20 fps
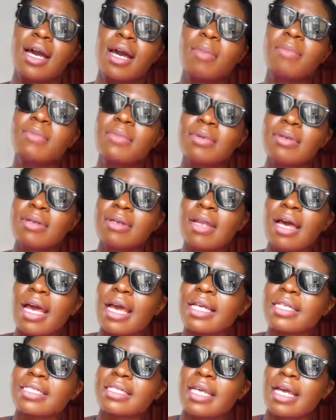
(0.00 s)
I'm
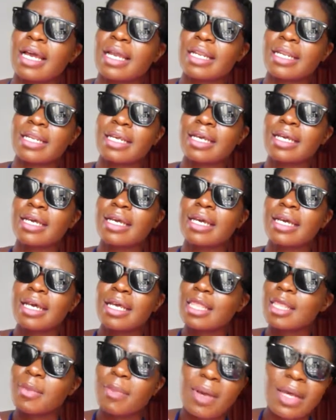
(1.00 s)
not exactly
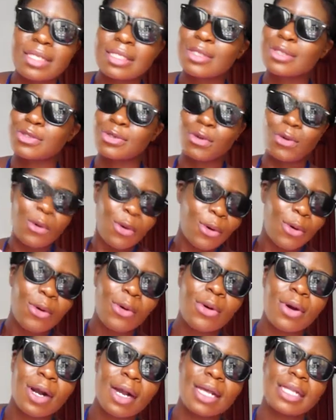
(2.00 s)
the person to
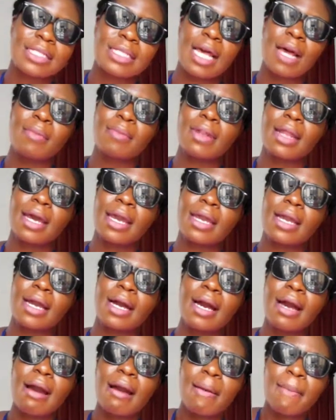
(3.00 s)
call, because I'm like
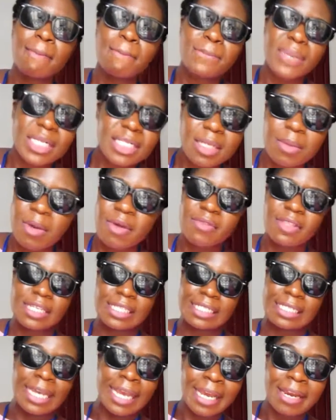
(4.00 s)
bottom of
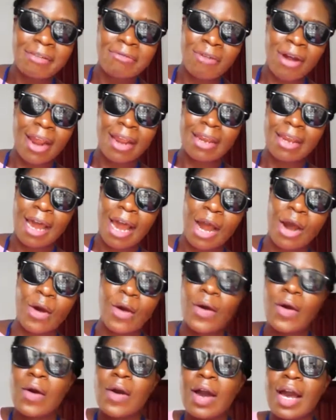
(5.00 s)
the chain right
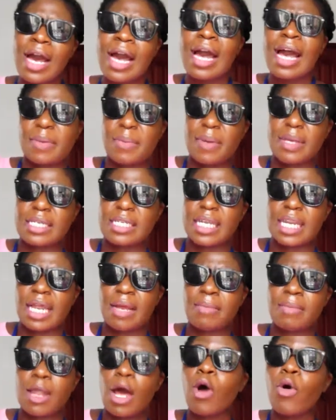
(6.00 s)
now. Which, and
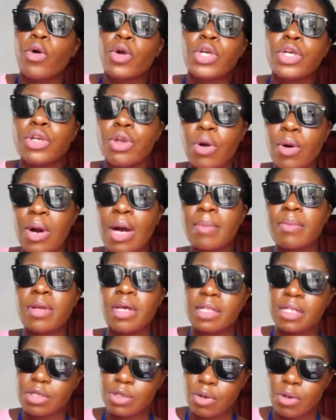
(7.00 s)
I'm like, oh, you know, I'm
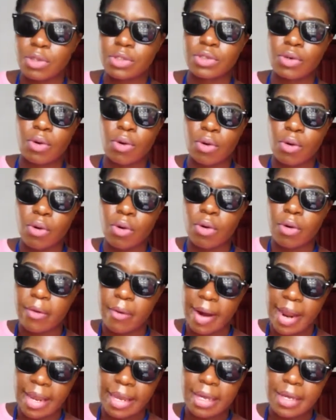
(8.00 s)
not the doctor on call,
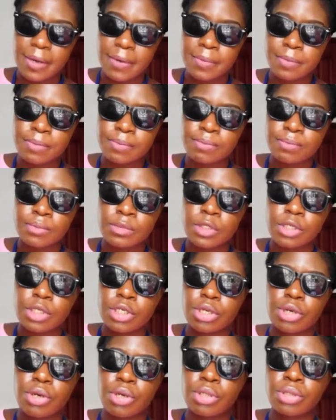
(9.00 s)
right?
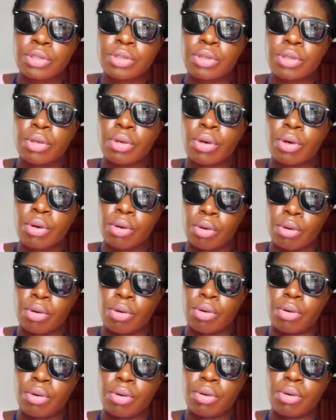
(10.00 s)
She goes, oh,